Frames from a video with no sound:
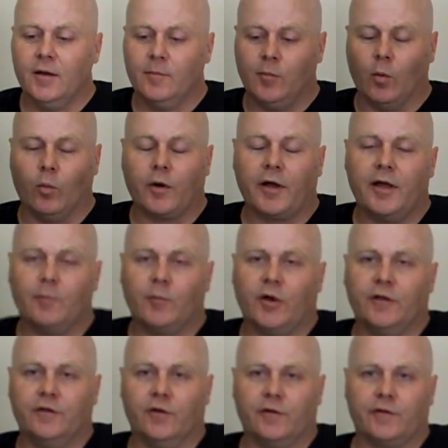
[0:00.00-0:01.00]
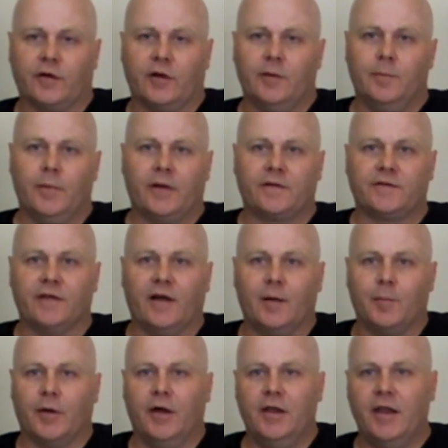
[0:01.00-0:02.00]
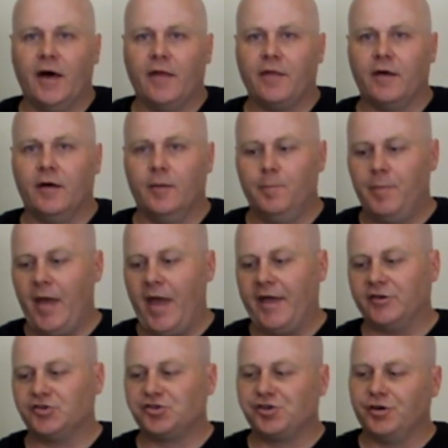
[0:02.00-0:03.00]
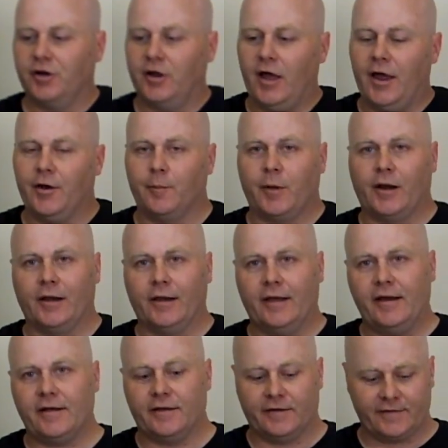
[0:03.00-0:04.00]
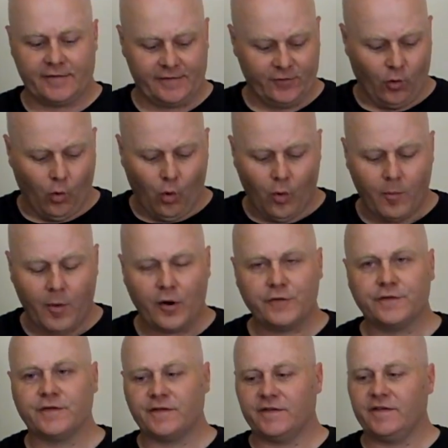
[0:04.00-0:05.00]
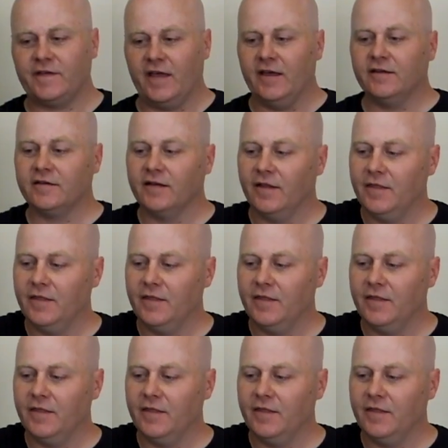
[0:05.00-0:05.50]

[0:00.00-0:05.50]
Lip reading: but what I am going to do is I'm going to mix up another batch and I'm going to let it almost set,